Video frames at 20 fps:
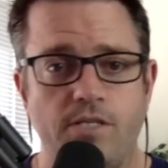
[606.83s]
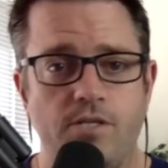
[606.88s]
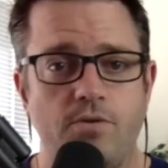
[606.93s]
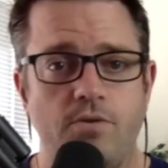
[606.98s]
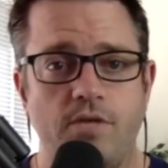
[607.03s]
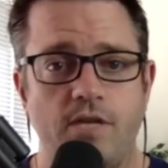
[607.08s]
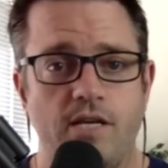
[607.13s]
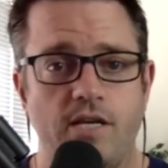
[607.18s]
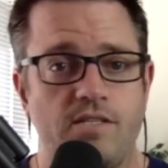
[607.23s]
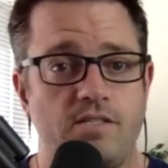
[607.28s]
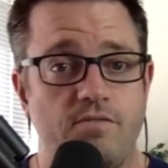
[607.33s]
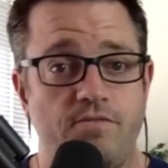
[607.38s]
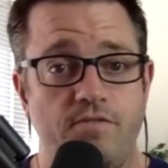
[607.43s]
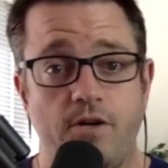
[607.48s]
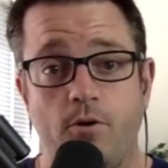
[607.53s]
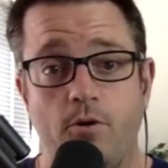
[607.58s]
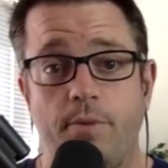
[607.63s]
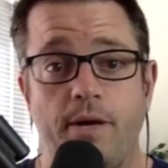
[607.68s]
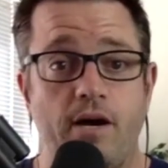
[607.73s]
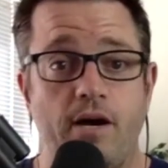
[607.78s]
do things to
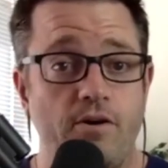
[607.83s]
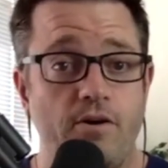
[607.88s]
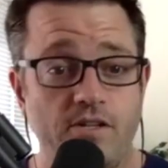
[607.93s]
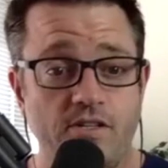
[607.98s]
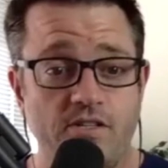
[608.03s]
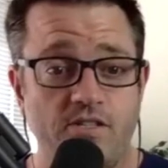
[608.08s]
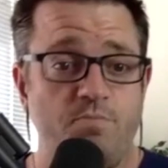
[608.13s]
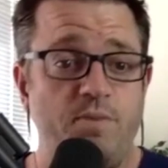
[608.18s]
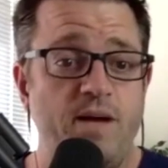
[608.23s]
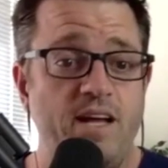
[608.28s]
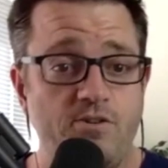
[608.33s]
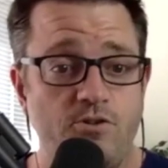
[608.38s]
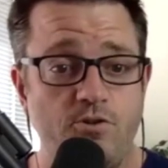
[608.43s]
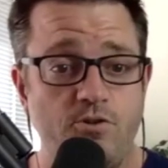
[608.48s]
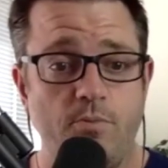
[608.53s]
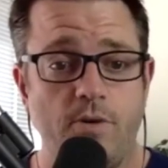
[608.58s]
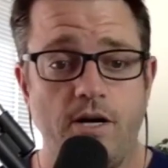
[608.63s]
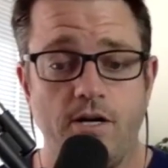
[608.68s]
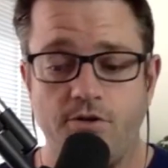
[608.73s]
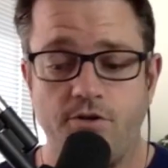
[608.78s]
feel better and spend too
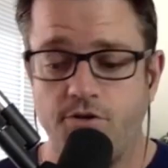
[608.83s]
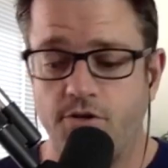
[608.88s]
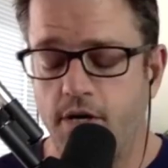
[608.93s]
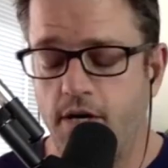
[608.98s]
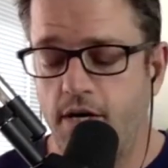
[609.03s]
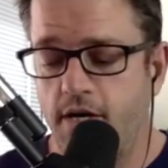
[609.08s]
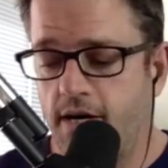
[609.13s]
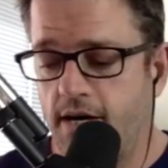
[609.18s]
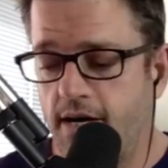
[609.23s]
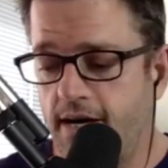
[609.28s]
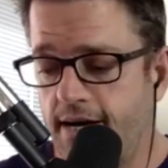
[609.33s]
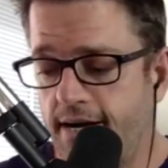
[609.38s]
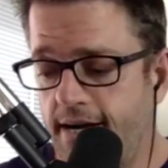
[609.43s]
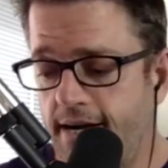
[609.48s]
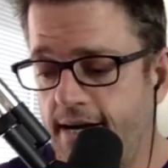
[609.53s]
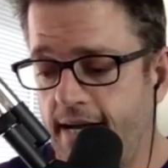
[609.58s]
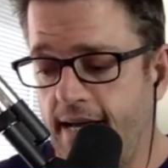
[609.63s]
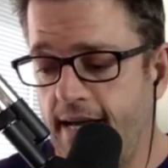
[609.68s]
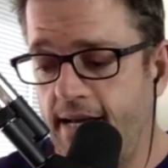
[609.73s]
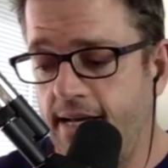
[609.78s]
much.
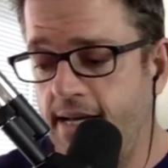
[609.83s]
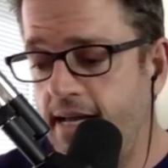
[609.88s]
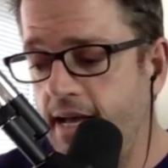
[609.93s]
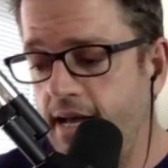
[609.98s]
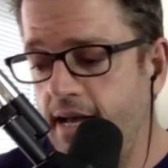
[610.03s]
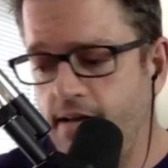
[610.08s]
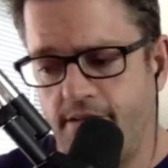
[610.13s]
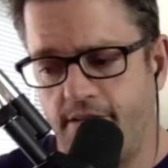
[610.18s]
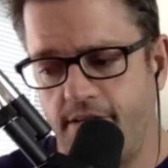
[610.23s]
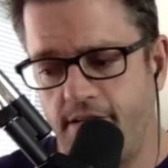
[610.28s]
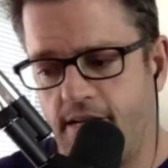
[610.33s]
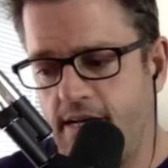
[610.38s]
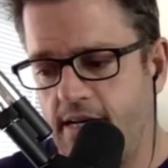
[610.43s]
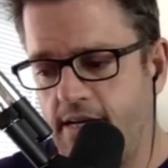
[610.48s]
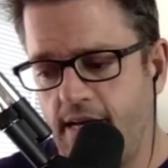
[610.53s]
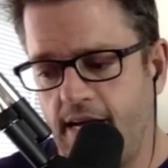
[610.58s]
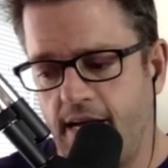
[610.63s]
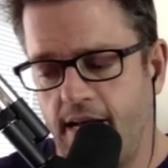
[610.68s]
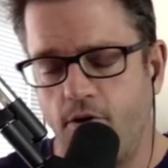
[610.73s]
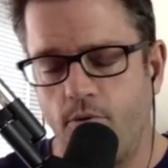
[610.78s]
And again,
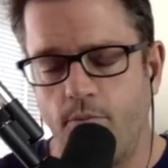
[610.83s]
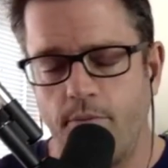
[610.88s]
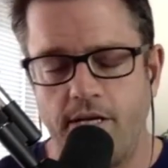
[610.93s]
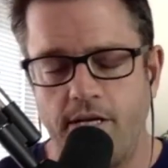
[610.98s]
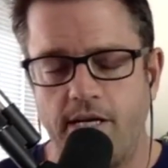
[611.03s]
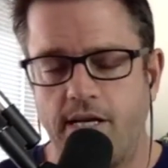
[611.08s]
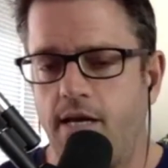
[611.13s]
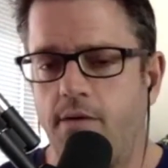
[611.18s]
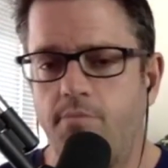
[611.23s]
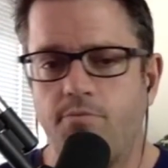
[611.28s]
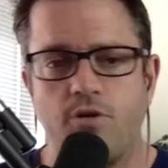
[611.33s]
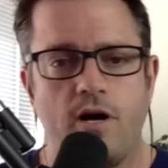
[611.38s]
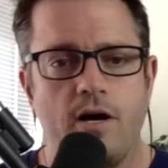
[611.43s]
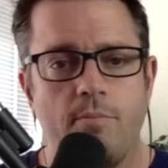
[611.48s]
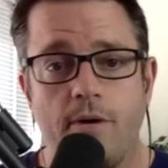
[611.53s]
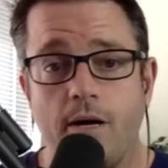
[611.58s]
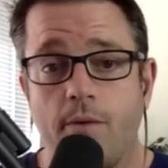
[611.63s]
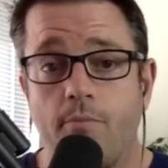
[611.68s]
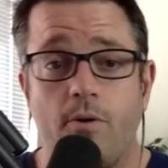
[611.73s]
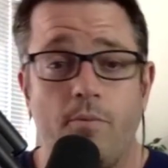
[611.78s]
I don't mean to keep talking
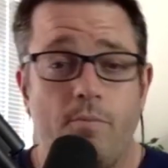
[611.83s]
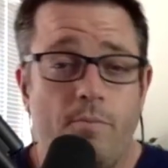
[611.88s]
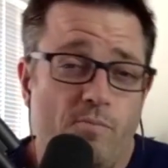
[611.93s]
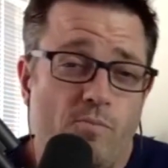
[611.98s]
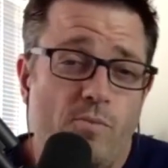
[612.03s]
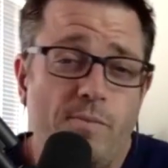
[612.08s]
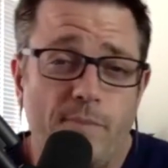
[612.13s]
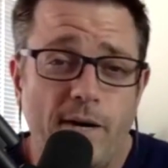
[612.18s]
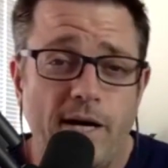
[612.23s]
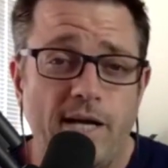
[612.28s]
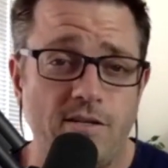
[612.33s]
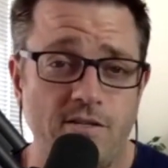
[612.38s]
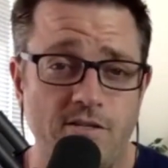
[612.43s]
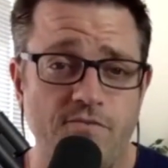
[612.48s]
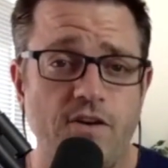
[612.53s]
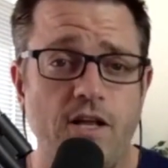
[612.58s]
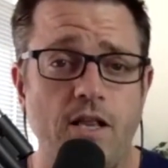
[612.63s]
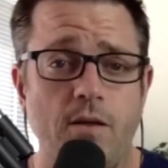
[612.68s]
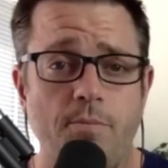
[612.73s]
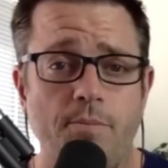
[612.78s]
about it. We might
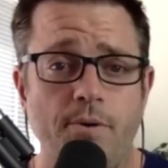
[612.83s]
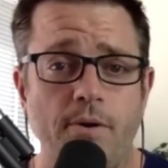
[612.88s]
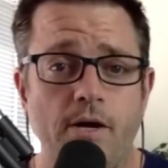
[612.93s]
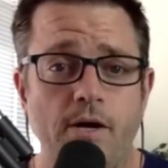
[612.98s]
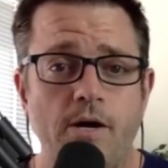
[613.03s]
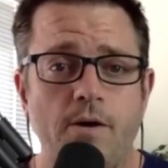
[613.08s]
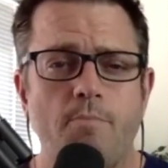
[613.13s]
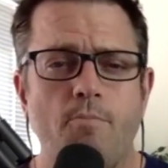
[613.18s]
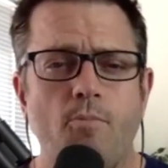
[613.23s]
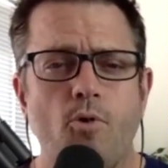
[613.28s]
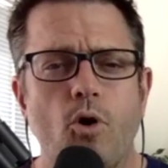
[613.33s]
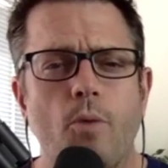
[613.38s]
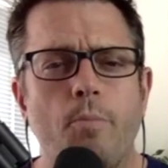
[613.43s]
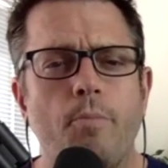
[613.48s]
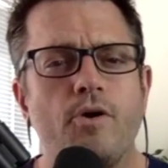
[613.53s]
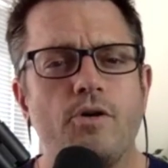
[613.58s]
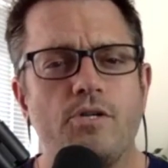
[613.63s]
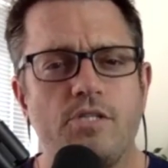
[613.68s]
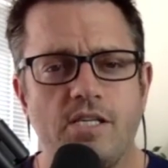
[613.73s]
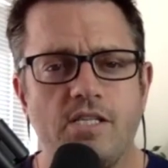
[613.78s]
develop more
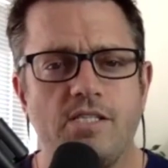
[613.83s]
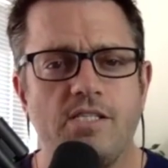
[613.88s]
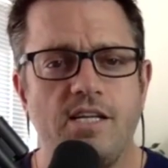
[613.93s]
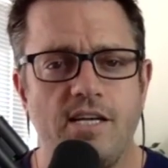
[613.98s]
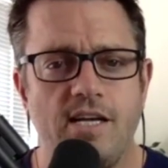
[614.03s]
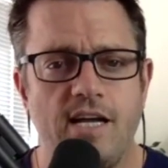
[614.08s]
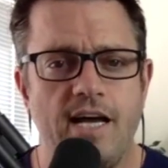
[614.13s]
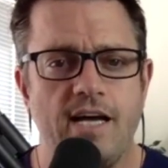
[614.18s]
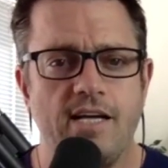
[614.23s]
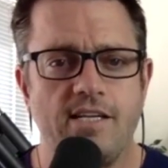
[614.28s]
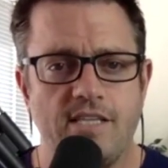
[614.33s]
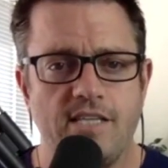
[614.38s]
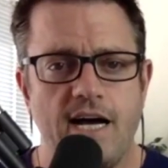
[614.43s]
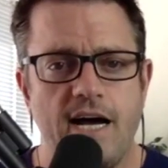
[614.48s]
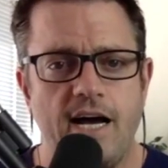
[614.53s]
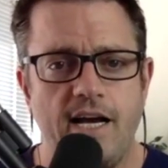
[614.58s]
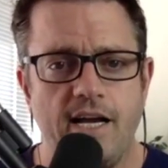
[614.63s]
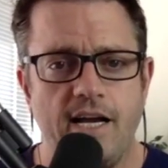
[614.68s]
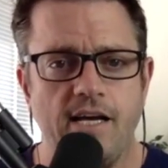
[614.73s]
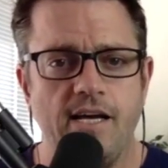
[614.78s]
persistent
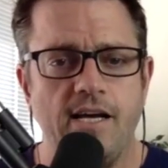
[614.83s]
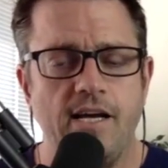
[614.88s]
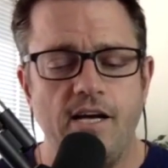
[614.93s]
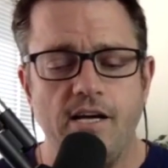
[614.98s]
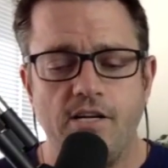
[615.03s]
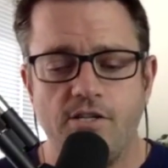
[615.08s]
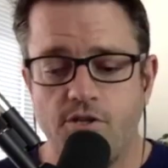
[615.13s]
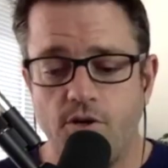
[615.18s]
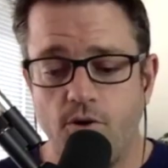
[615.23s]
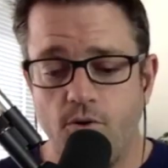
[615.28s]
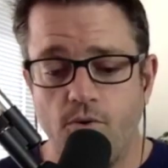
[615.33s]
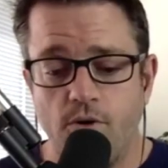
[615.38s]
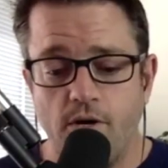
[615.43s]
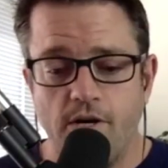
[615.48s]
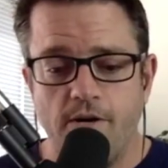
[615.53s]
anxiety. So